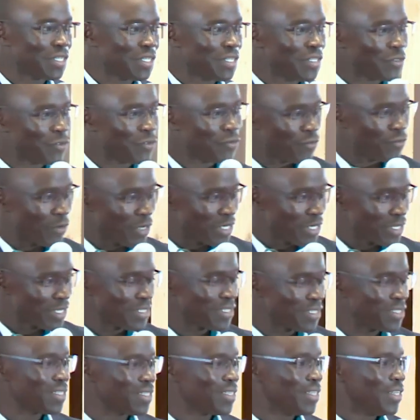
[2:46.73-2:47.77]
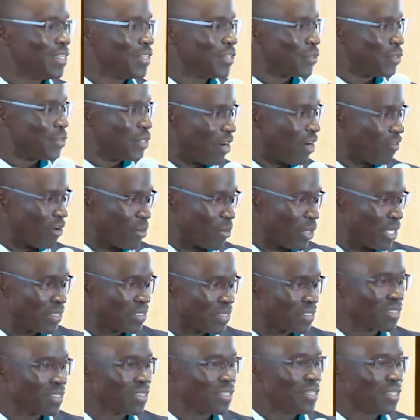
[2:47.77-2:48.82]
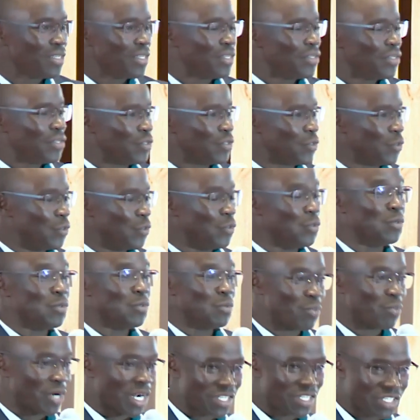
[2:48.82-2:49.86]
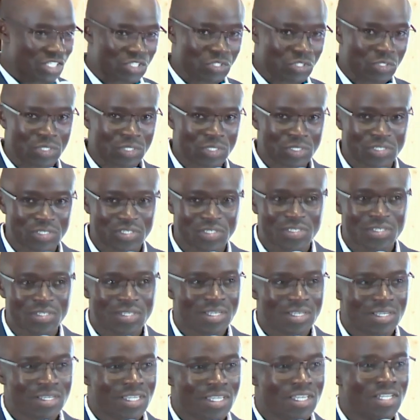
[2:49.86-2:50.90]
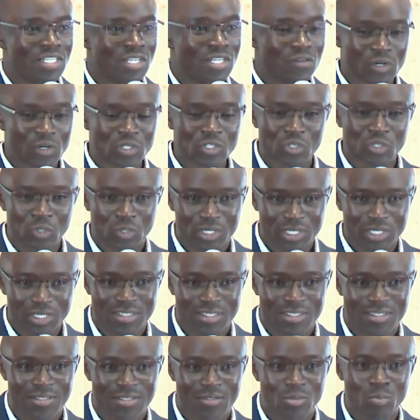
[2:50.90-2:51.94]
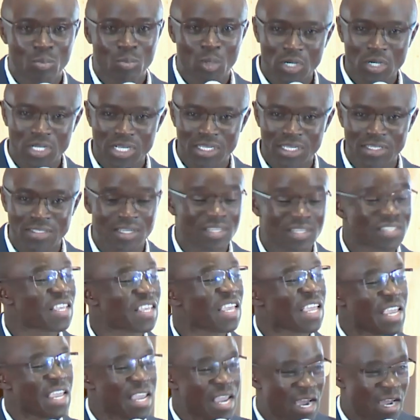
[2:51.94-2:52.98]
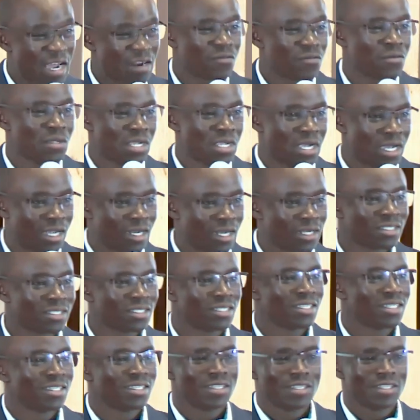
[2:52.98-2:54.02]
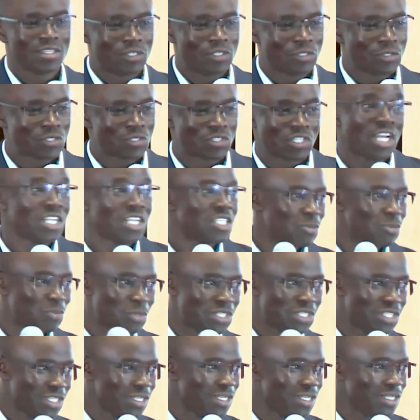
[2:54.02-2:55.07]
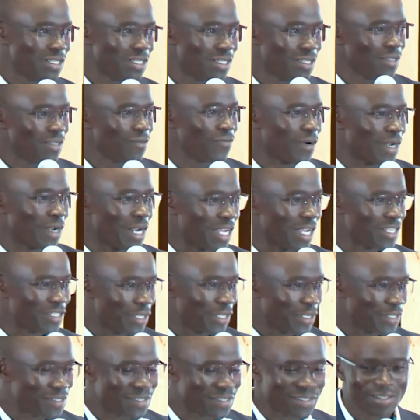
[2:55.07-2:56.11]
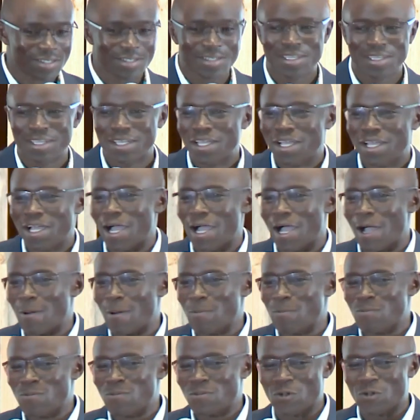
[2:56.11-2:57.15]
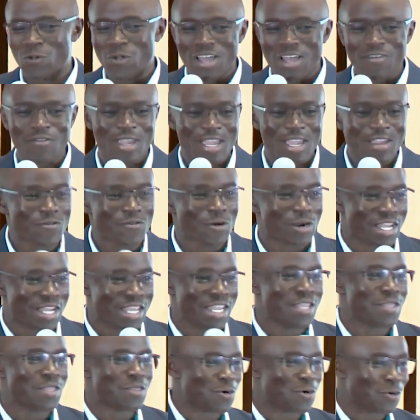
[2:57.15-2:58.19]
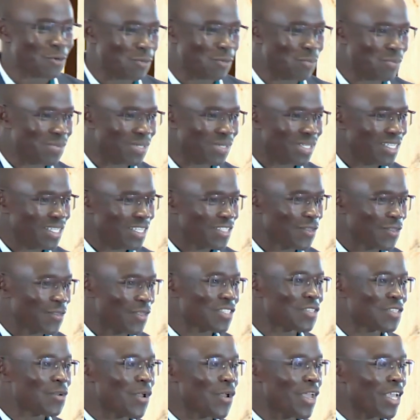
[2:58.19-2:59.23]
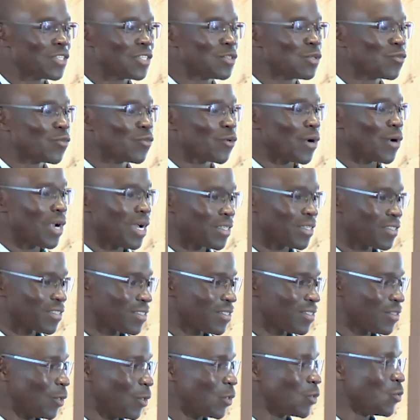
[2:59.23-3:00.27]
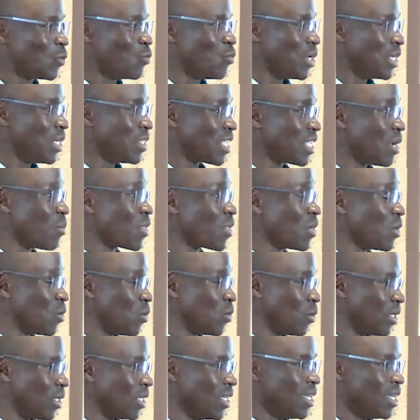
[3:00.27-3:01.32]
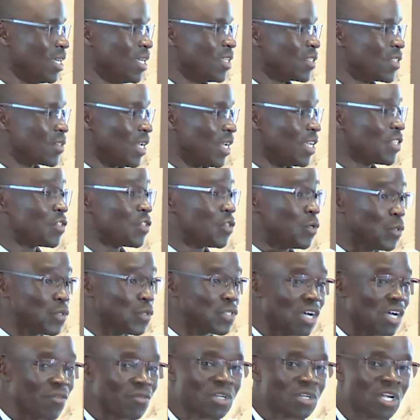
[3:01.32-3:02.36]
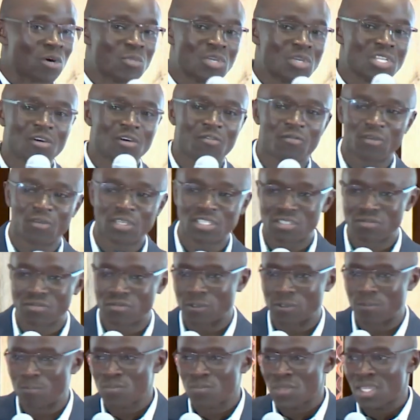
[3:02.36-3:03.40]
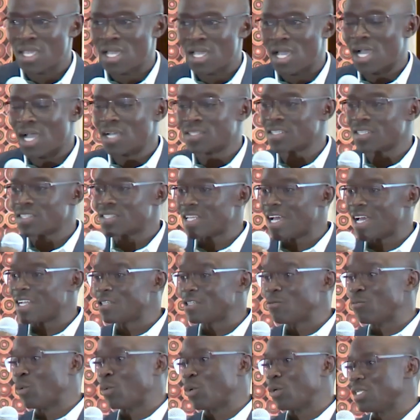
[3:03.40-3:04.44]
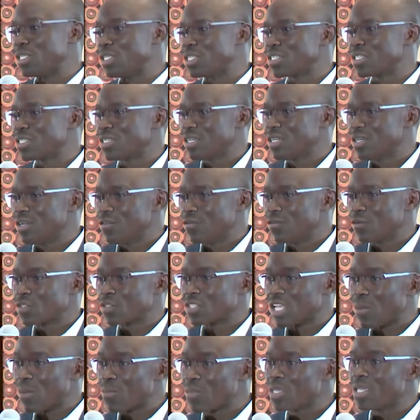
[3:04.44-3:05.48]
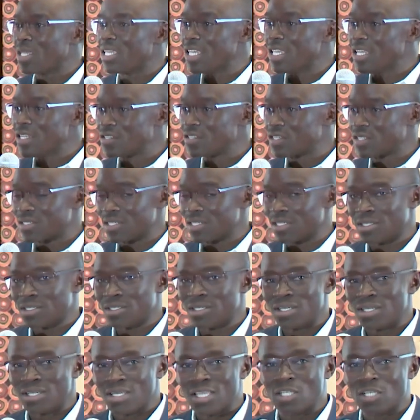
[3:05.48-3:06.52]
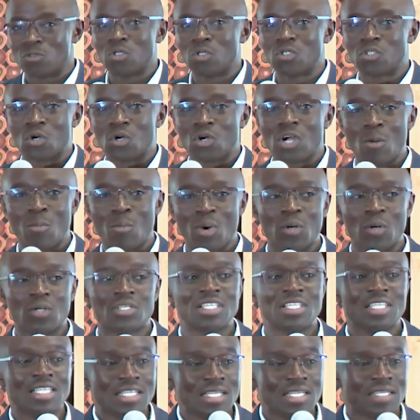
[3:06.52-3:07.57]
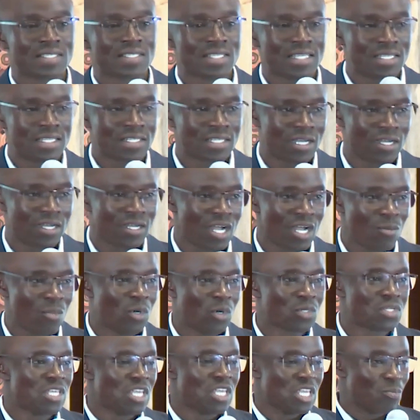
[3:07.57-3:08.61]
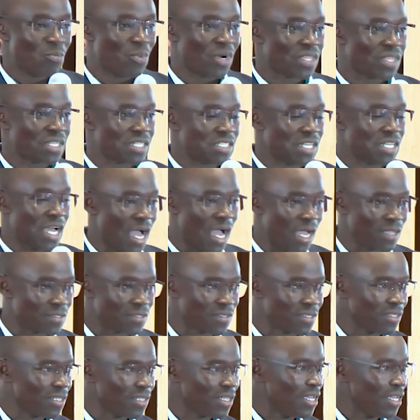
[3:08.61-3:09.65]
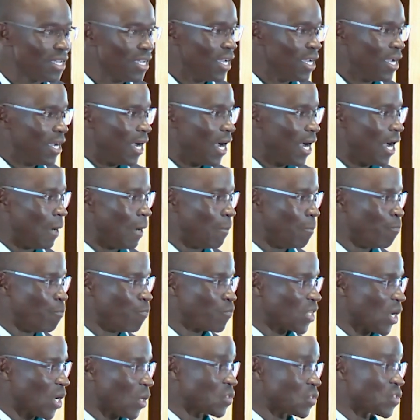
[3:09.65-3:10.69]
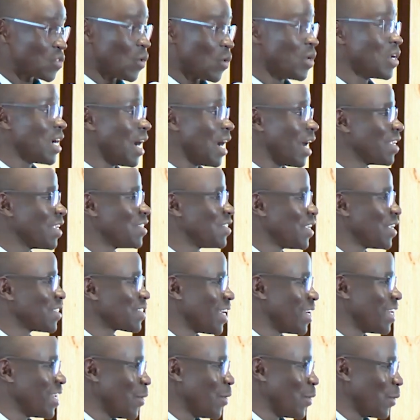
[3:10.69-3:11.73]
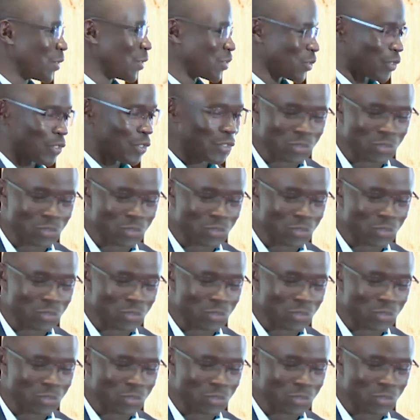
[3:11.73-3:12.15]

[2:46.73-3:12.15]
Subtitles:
to funders to governments to practitioners in different genres, podcasters, AR, VR, ChatGPT fanatics. So we have everyone in the room. So there's no excuse for us not to build something cool. So let's use Africa Media Festival as a starting point for something interesting that we'll talk about years later, about the impact that it has. I was so encouraged yesterday when I was talking